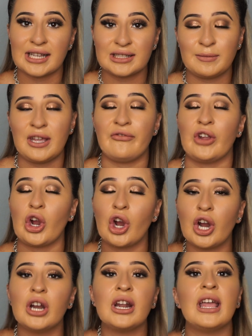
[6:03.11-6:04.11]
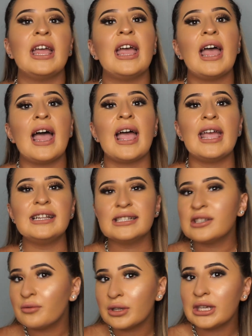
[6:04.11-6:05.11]
ask me if it hurt. It doesn't
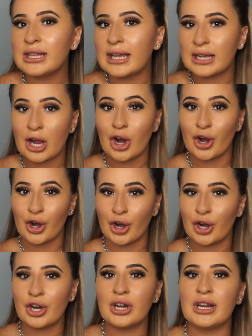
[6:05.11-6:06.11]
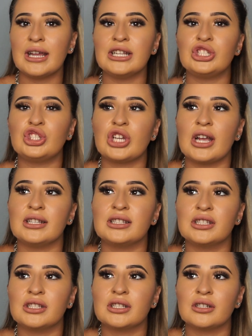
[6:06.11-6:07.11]
really like hurt. It
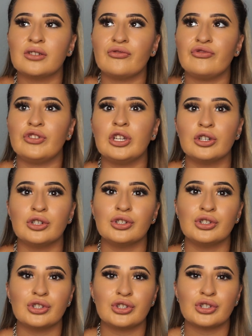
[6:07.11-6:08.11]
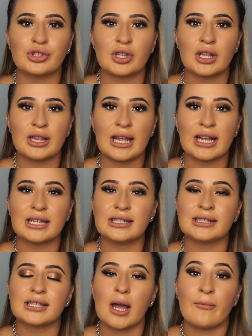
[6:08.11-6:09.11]
just feels like a
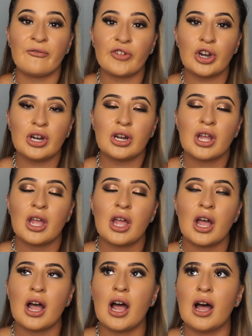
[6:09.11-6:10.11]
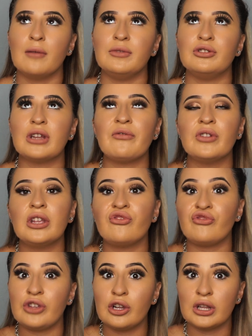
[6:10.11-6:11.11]
discomfort. You
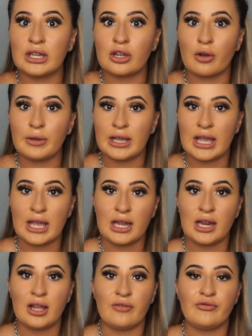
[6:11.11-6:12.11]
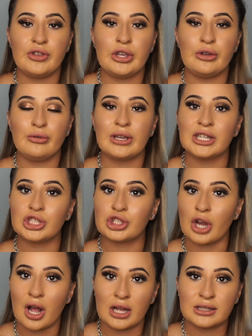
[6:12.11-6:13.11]
definitely feel it going in. If you get
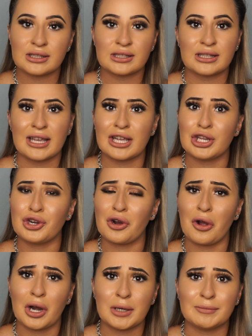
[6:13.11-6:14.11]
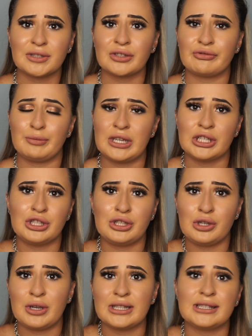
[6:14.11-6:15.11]
shots like in your arms
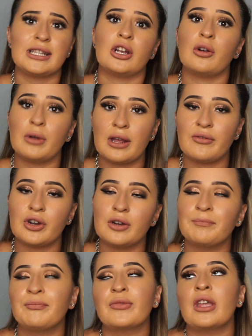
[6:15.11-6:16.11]
because you get sick or whatever,